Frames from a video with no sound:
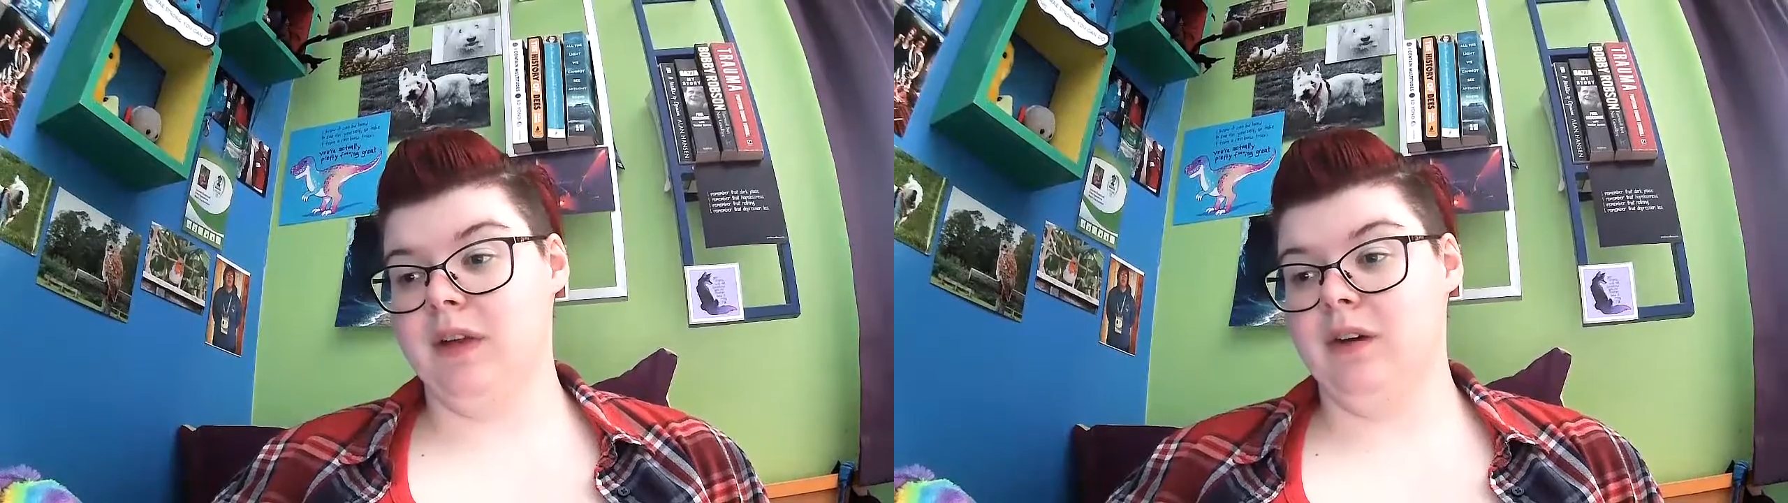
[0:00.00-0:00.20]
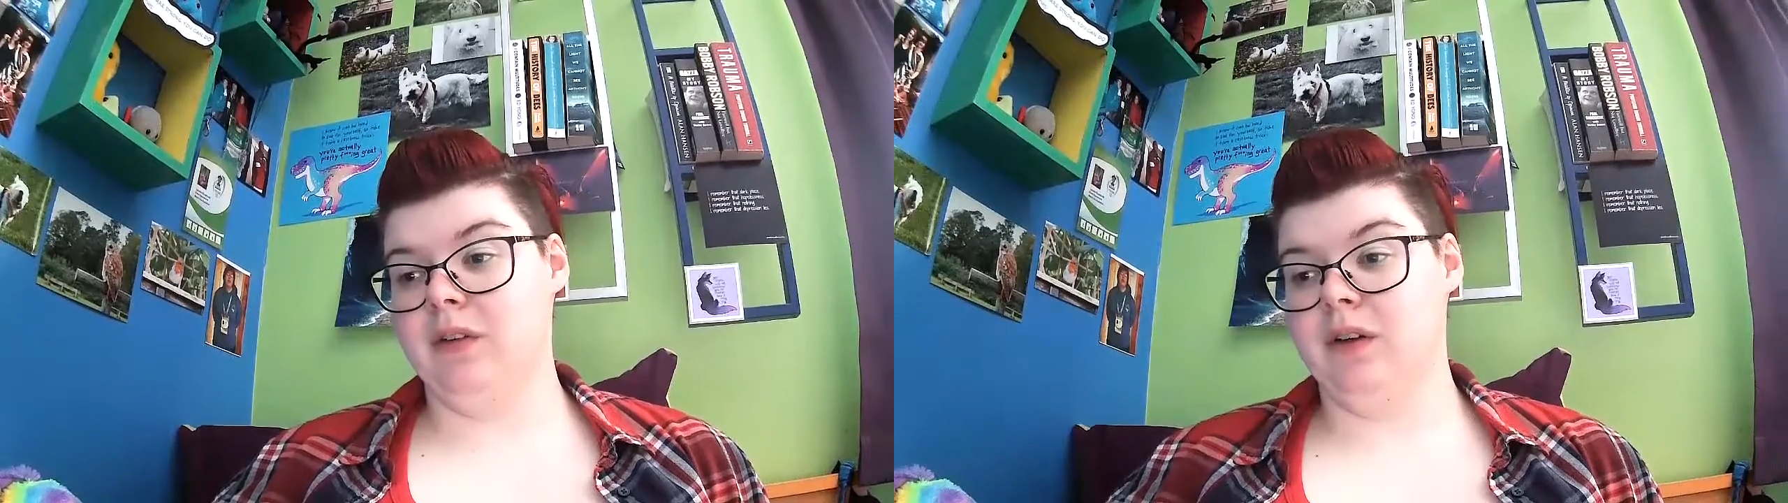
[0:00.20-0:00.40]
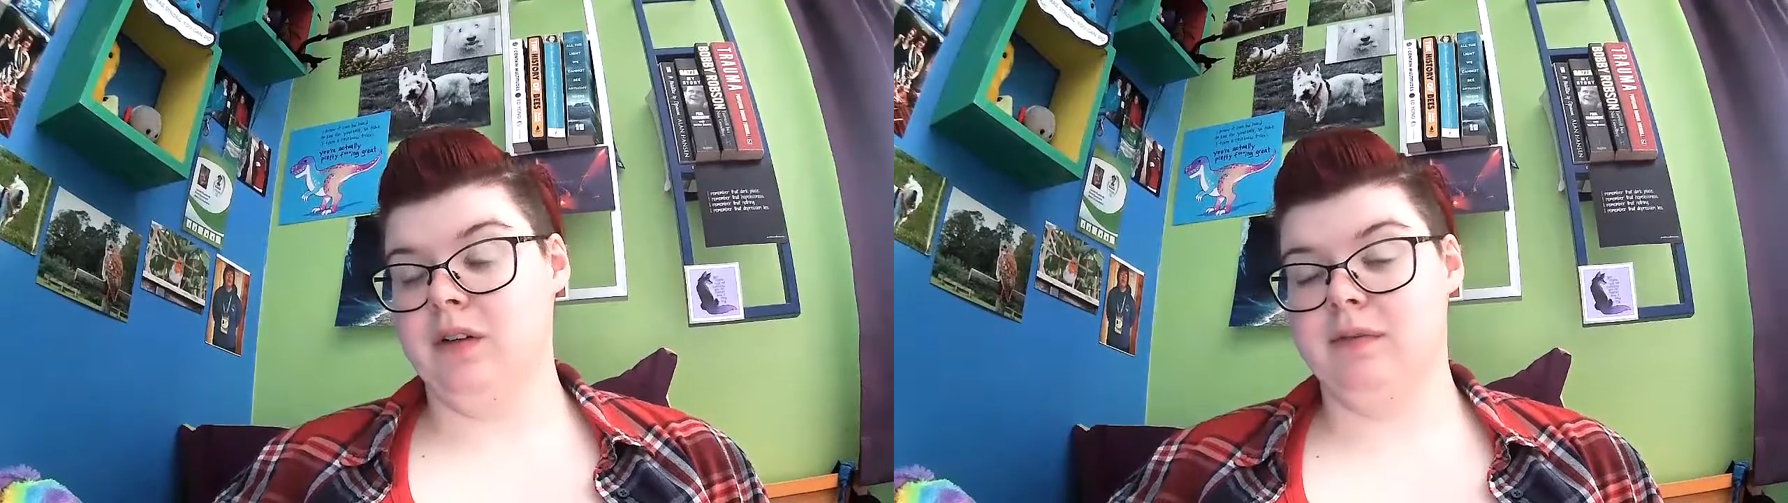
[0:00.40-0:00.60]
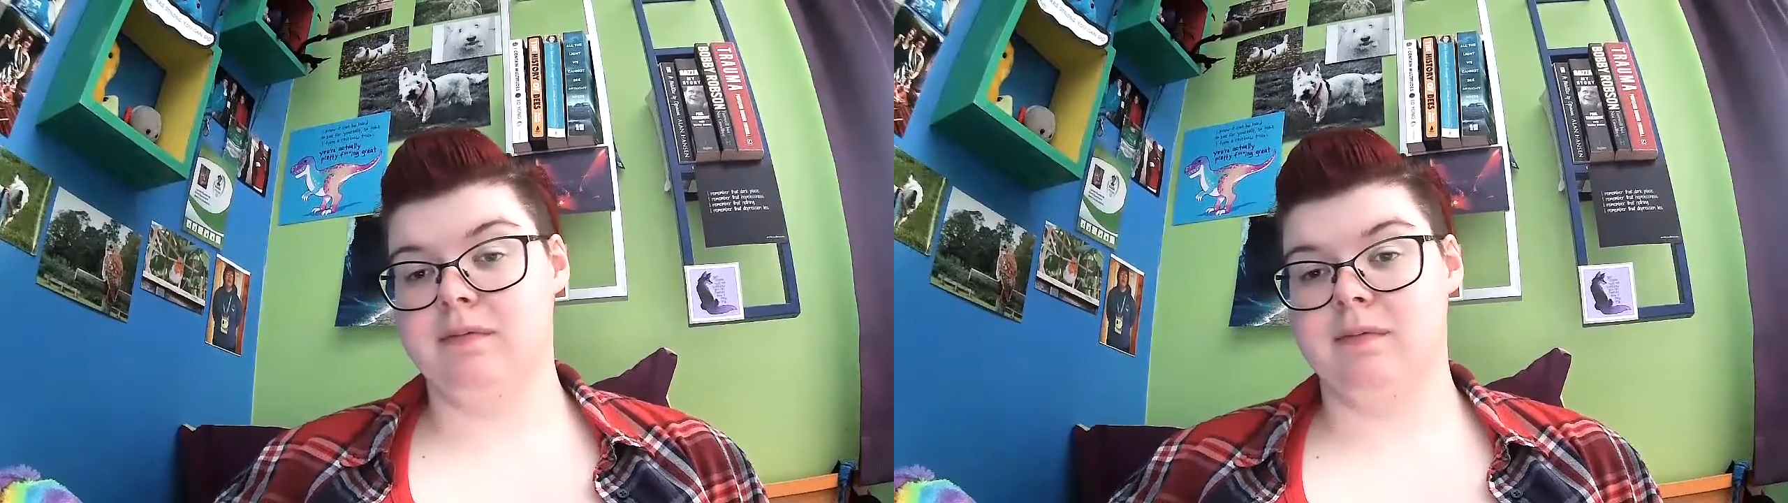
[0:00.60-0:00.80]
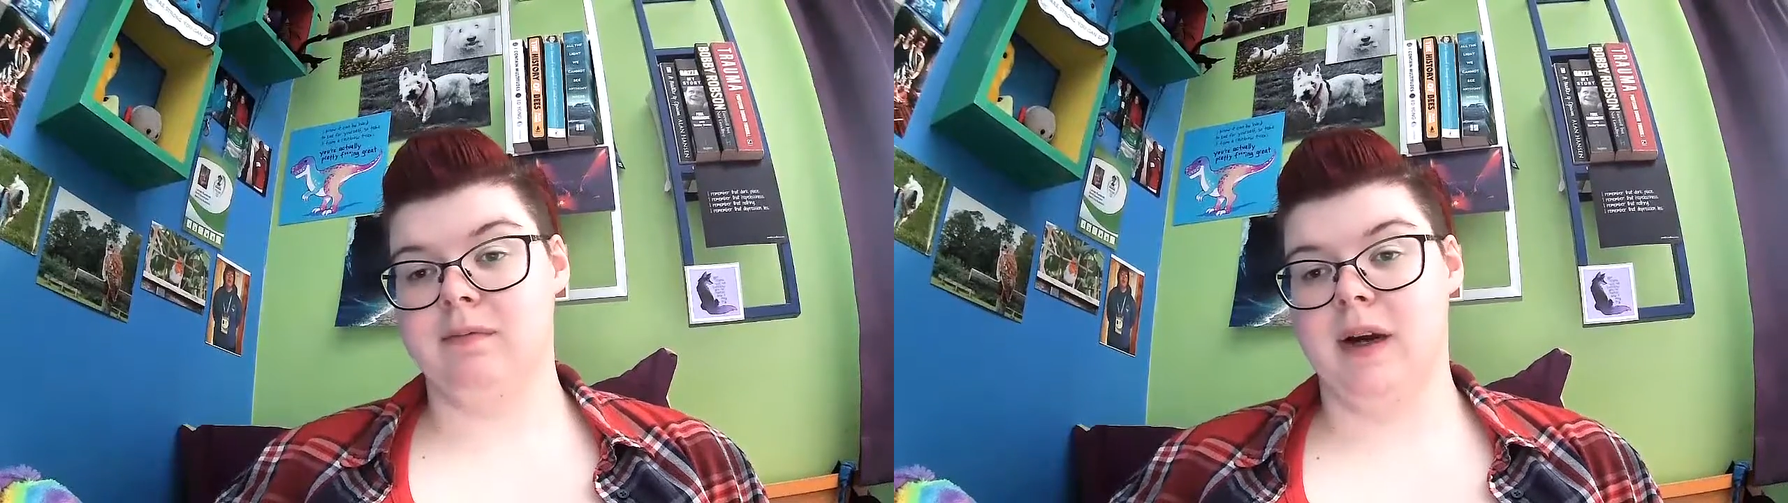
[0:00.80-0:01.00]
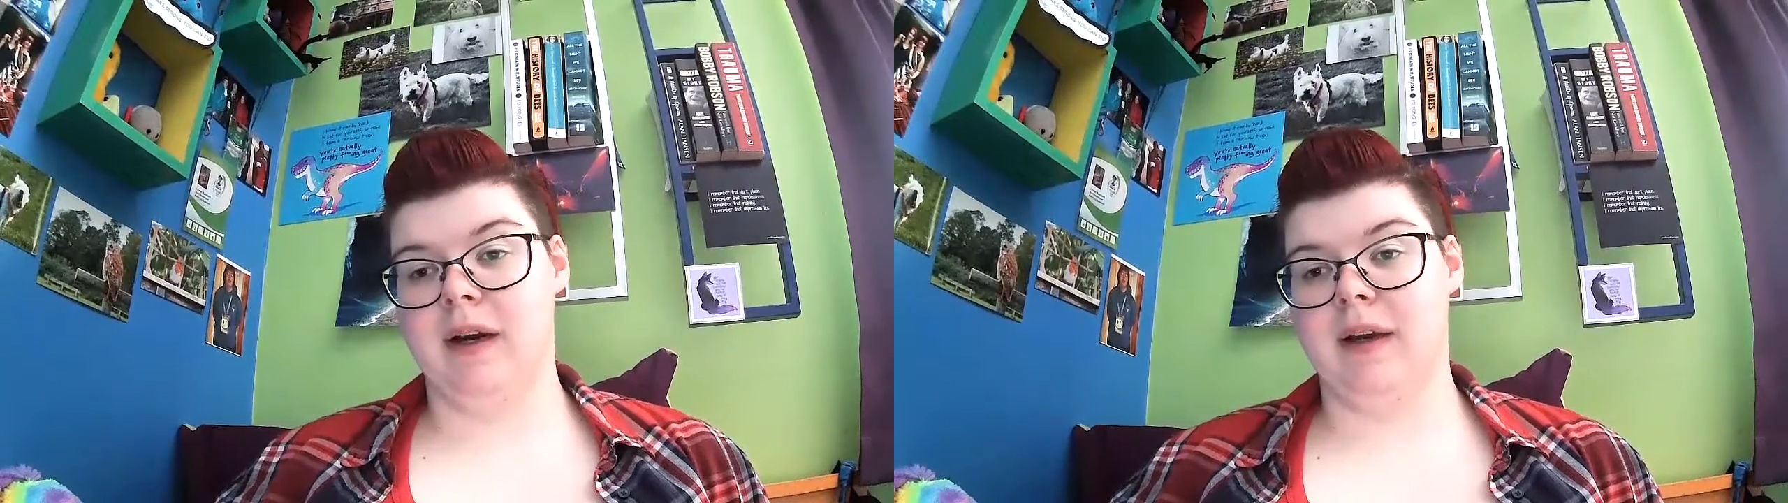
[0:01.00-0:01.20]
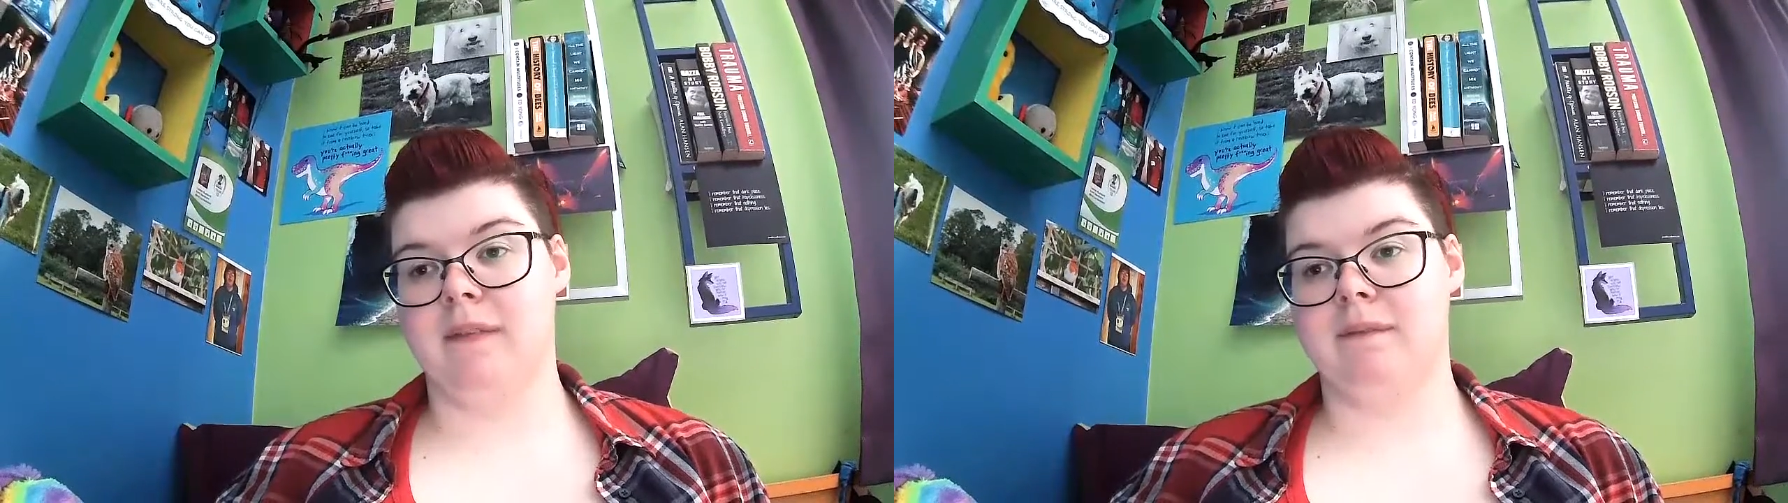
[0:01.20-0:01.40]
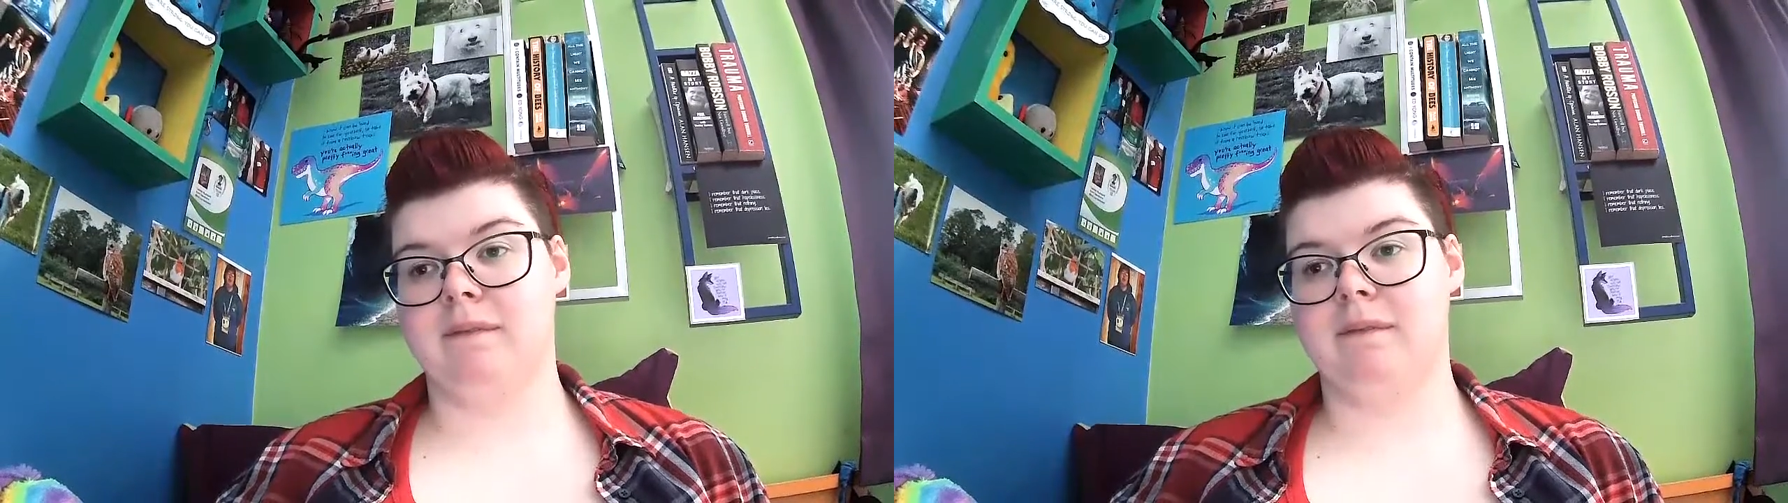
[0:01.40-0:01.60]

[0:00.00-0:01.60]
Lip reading: down by